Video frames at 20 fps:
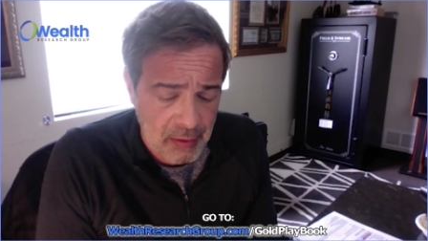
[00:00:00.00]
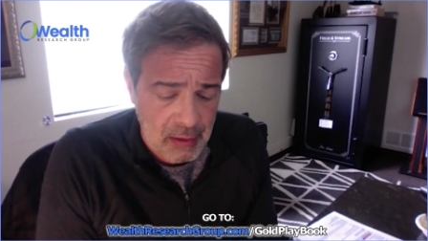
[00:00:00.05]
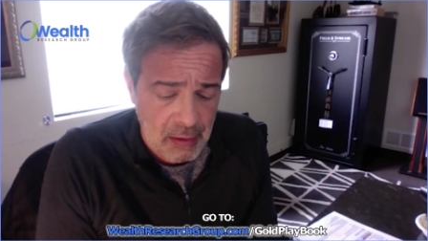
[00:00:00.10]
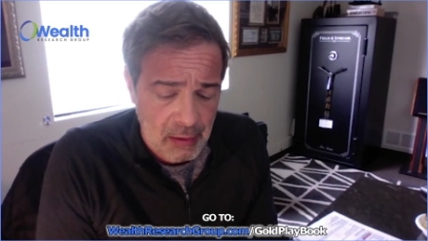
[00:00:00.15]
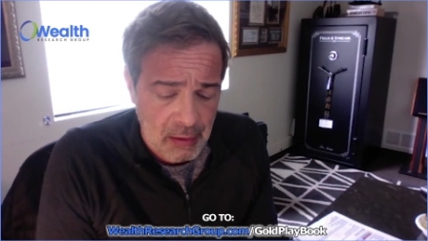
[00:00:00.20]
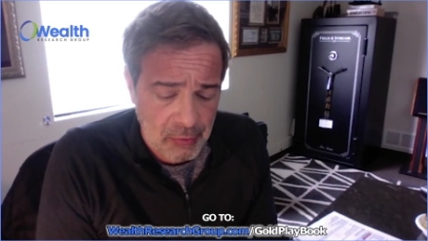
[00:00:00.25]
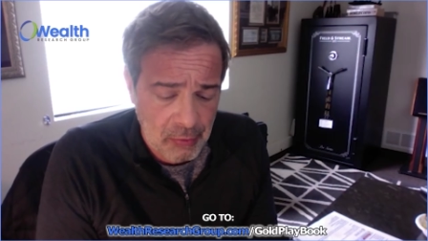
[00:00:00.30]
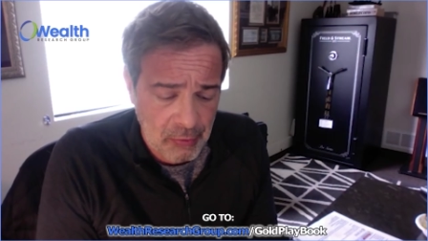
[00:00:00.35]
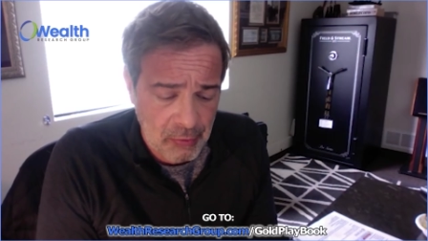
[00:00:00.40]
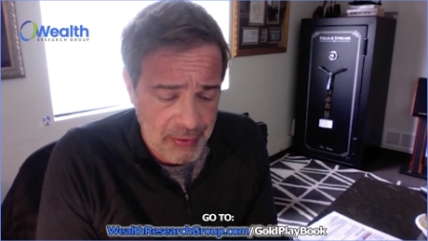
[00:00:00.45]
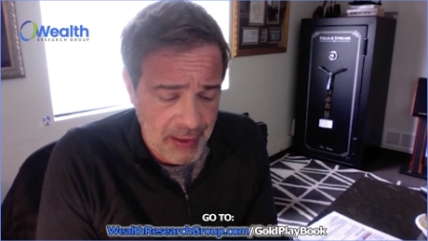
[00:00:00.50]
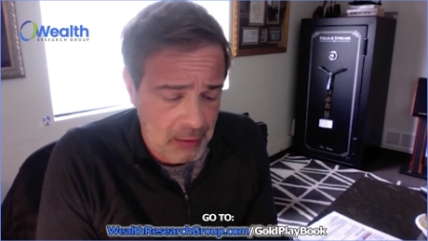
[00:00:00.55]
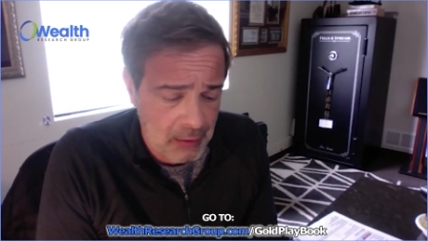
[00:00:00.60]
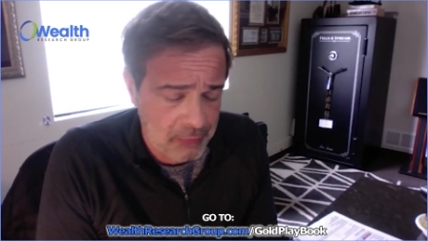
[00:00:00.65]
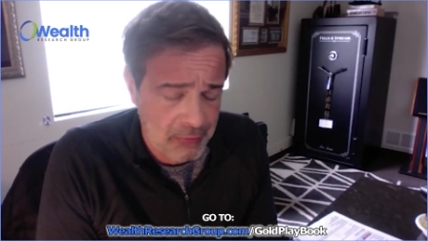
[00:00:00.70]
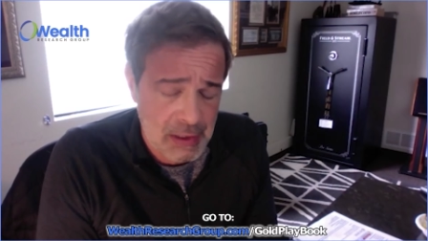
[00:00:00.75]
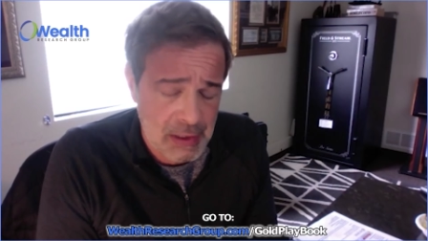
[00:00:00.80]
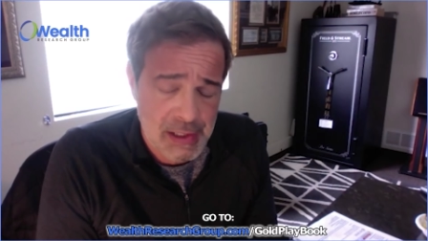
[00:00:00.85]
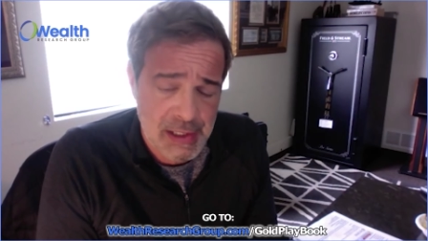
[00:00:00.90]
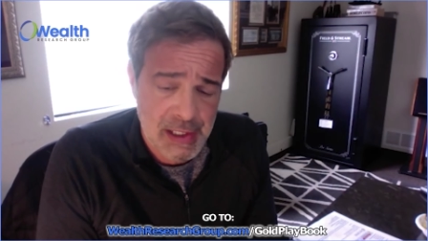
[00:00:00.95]
of
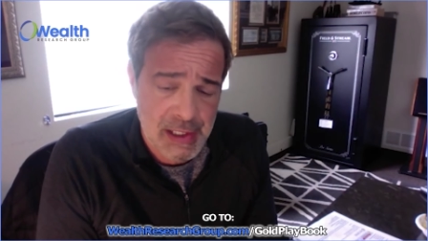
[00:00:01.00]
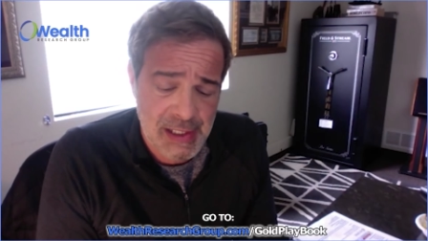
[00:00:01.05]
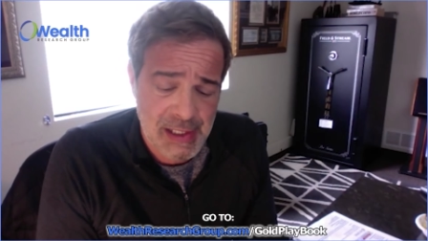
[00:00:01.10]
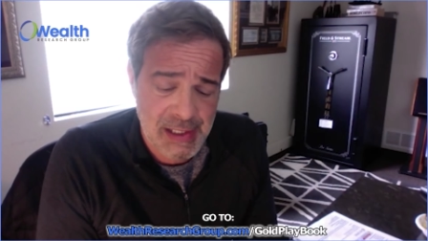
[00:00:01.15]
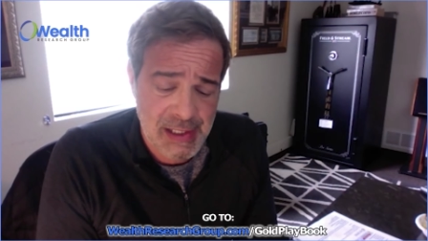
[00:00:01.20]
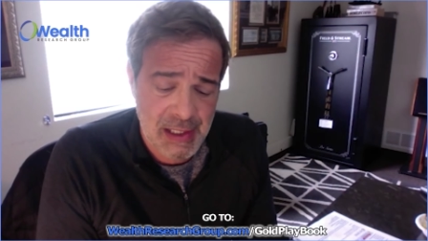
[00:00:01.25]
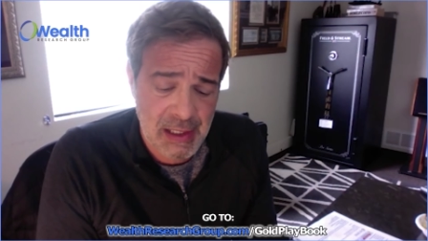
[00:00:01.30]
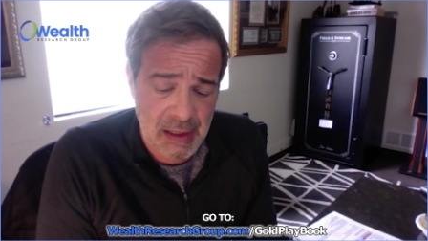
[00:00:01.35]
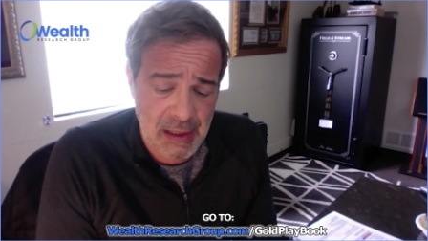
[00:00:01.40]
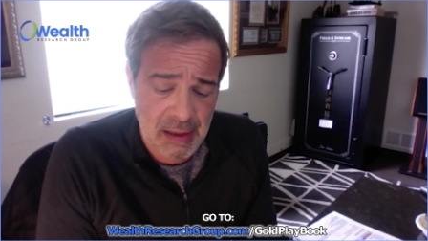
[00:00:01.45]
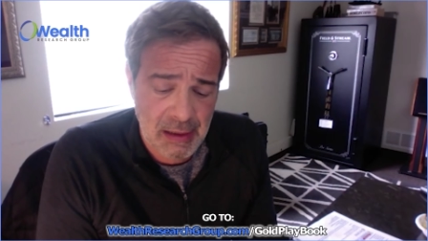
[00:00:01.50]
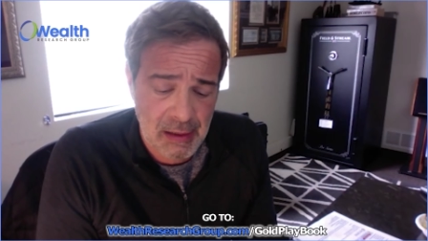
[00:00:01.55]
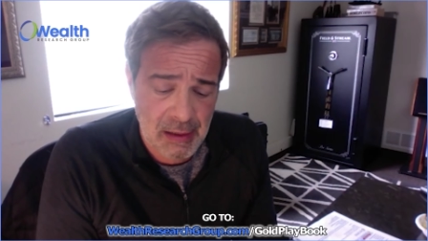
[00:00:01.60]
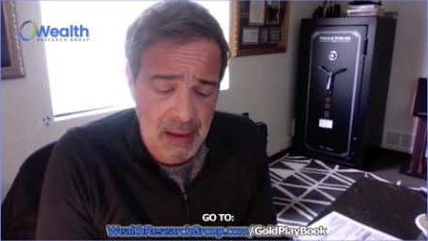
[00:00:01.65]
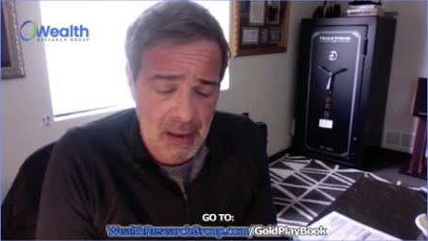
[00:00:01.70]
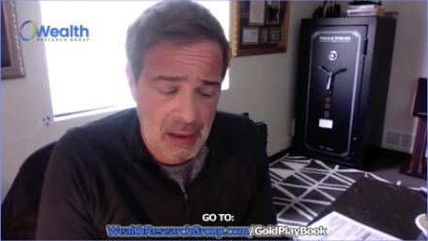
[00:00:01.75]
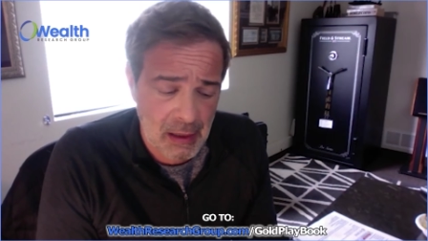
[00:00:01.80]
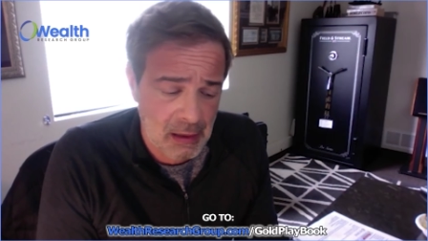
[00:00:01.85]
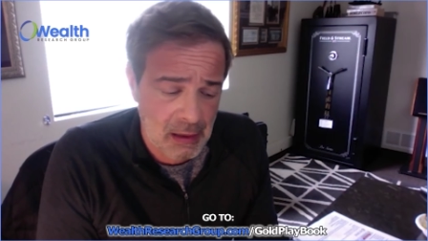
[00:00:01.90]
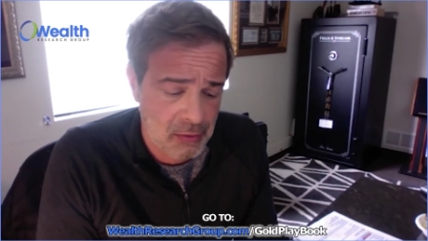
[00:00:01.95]
2016,
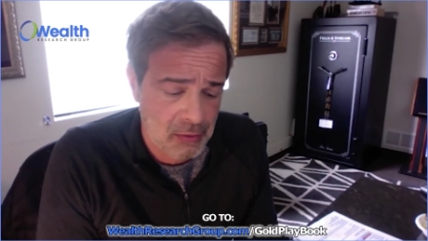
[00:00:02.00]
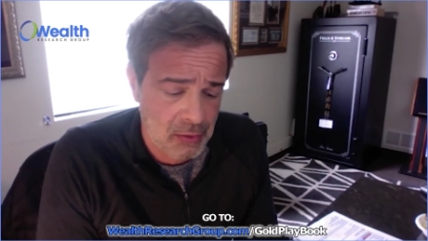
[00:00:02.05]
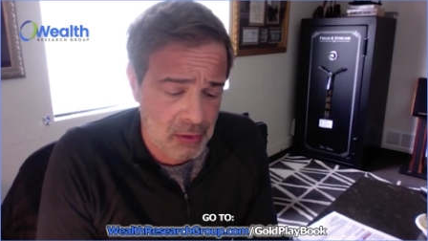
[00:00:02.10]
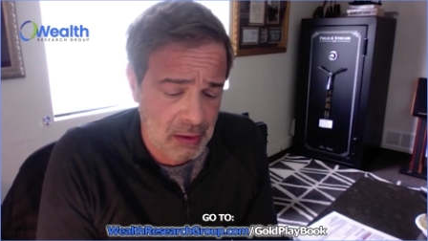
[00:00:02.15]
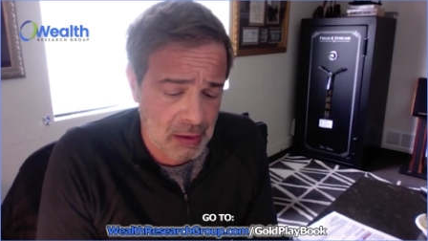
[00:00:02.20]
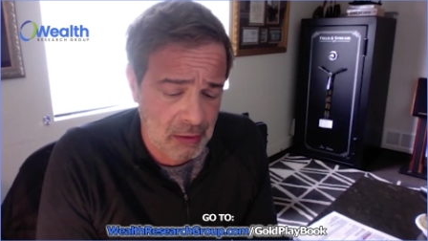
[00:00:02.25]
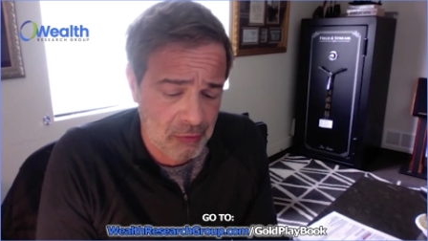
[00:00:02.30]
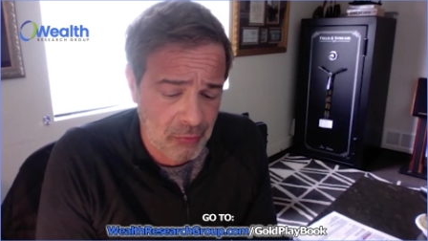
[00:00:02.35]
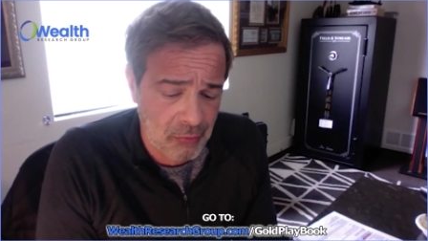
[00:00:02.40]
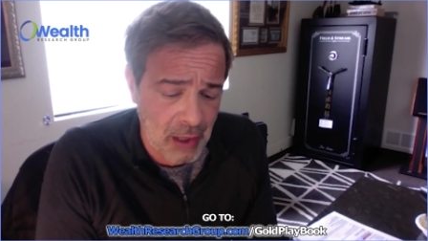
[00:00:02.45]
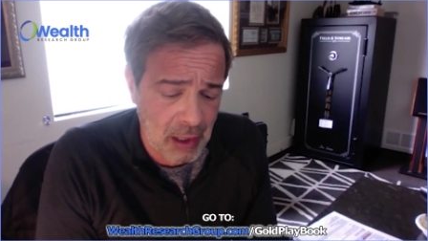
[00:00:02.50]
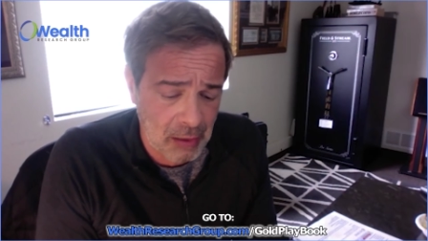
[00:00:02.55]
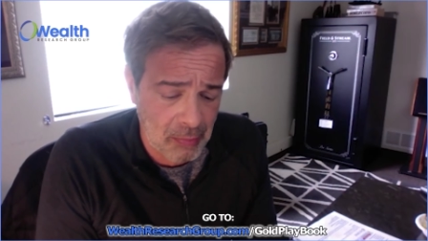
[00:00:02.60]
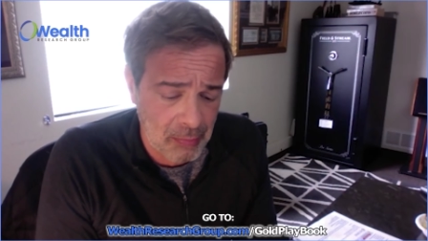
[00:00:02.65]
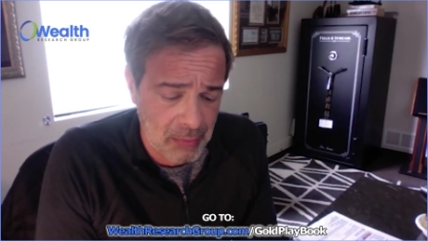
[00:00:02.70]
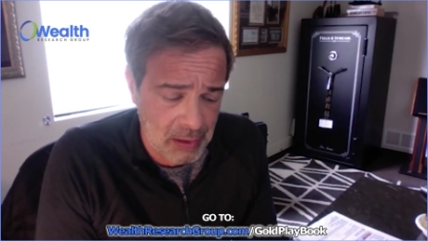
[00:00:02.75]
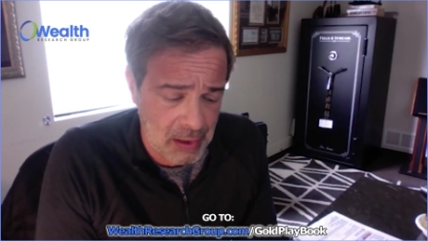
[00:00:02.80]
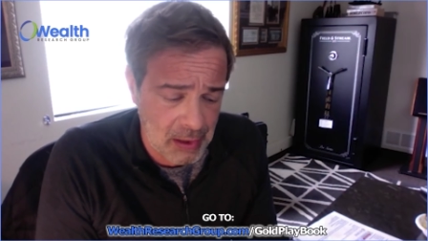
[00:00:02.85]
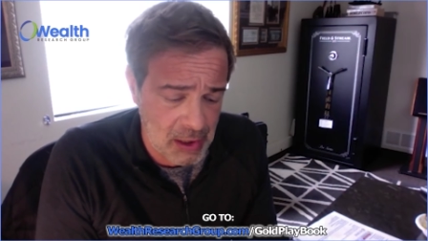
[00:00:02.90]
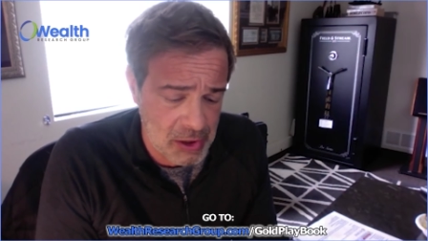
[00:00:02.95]
and due to his
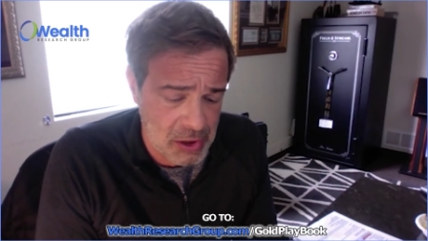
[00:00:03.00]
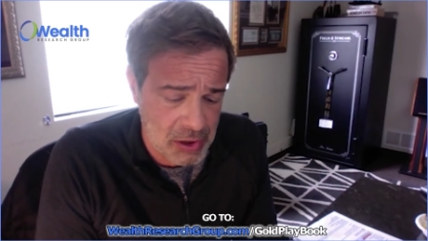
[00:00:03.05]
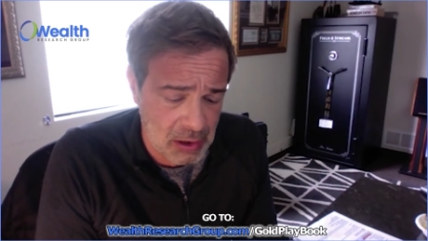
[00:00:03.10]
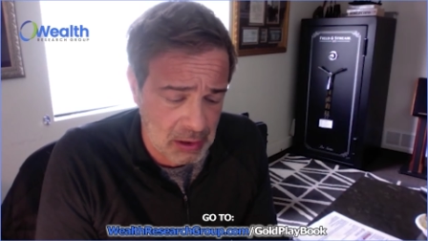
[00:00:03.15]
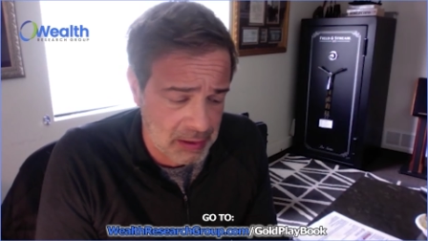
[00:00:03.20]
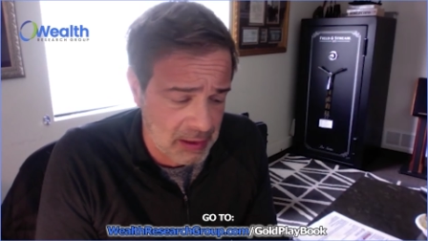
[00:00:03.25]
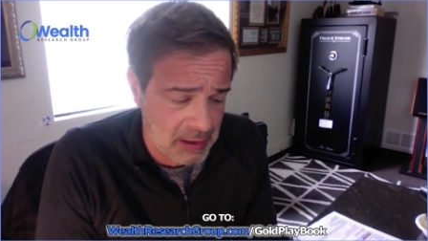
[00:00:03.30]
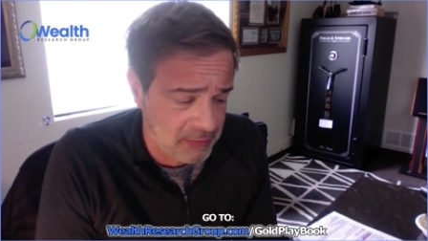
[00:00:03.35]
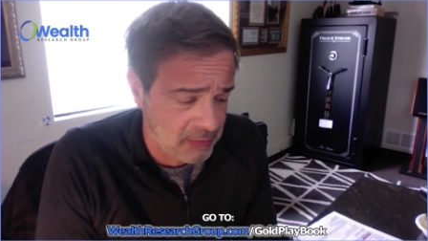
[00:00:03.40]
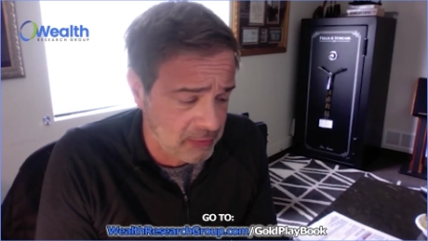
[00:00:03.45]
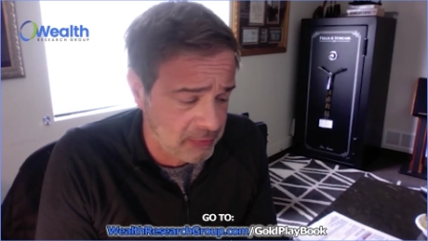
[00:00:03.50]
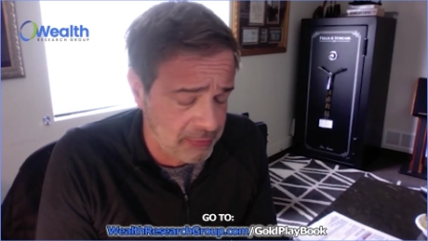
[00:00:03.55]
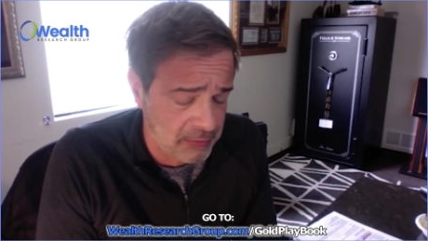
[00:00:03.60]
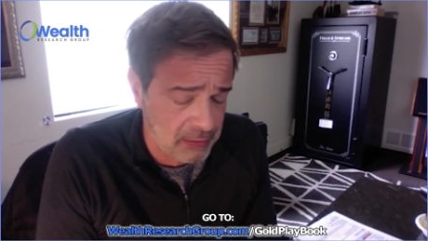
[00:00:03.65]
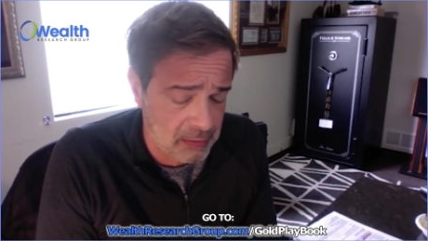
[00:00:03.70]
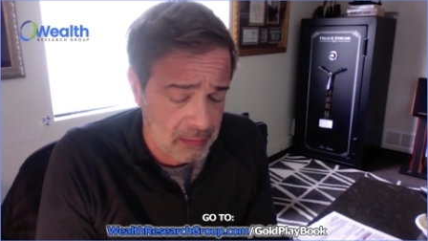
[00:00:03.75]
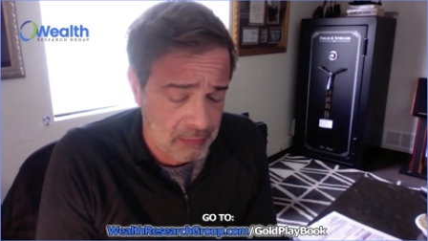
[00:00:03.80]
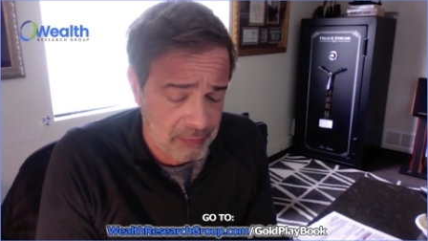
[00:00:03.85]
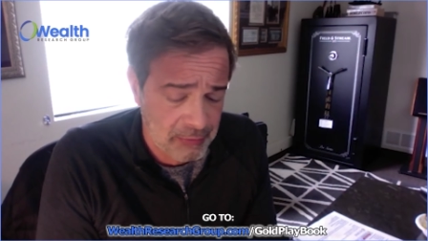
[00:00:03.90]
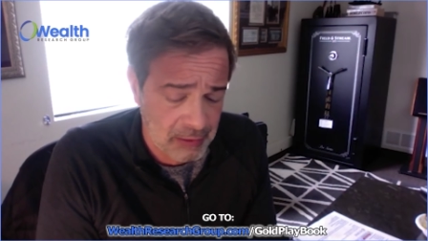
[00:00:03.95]
recommendation, I'll
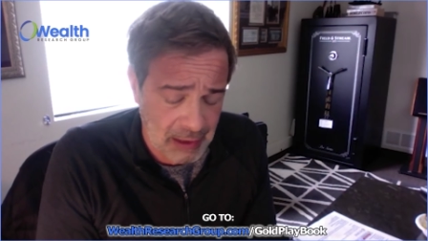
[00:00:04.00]
never